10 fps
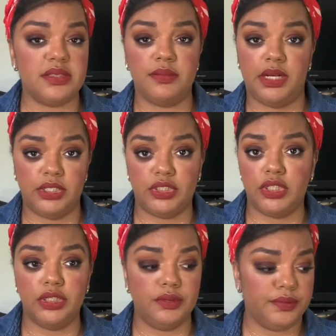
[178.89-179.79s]
but I
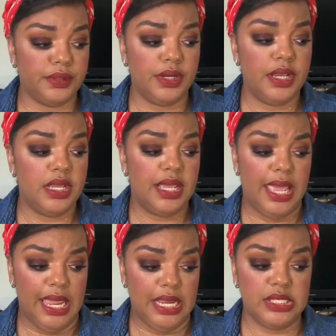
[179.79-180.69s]
struggled for
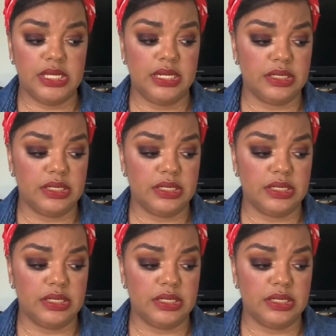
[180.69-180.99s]
H and I